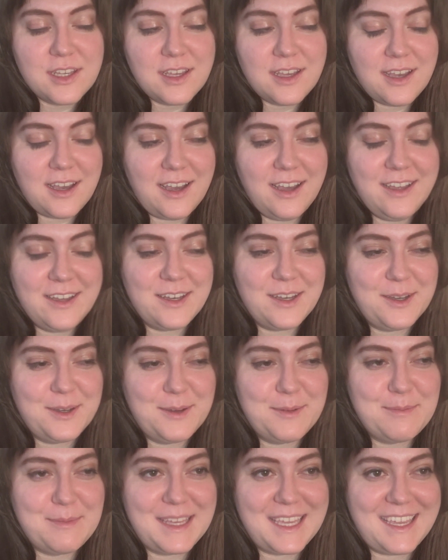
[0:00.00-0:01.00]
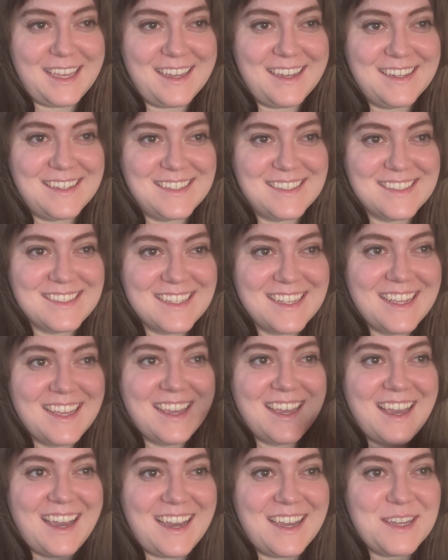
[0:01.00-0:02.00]
And
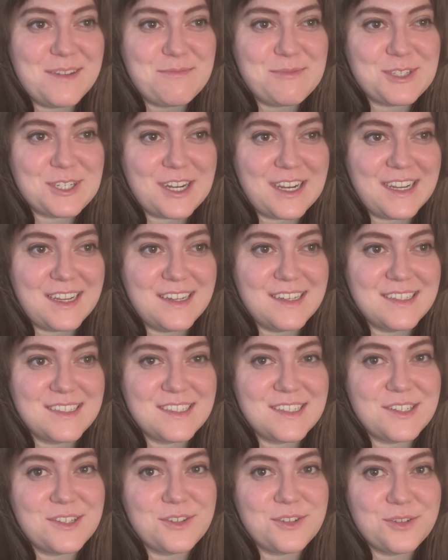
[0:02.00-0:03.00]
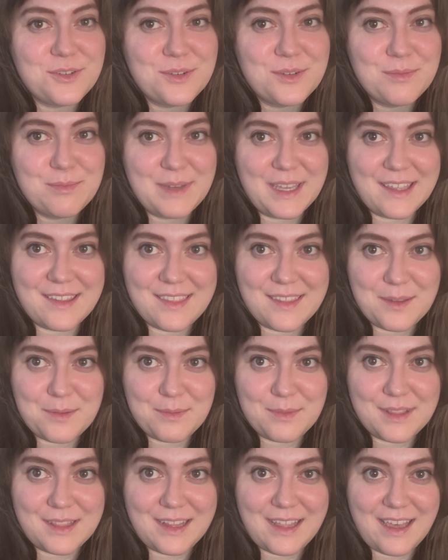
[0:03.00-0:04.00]
I'm trying to make
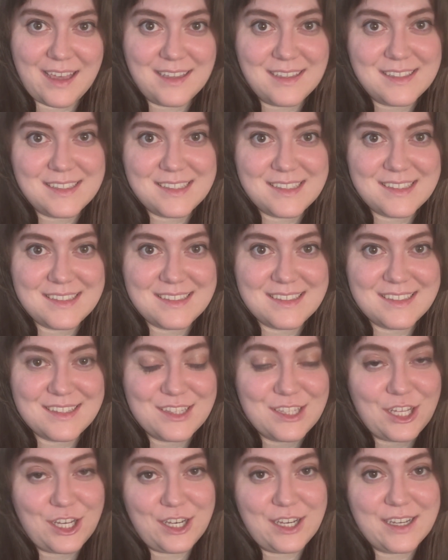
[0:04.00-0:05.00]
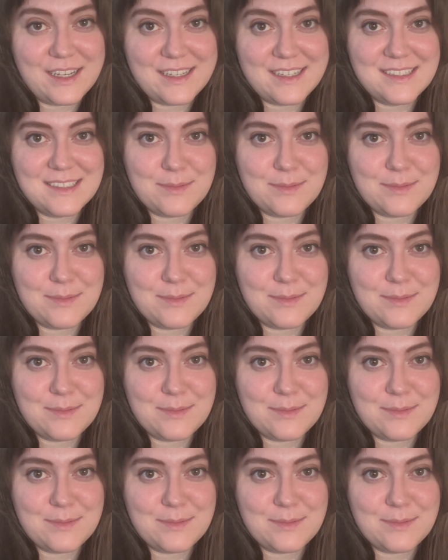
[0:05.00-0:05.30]
them less long,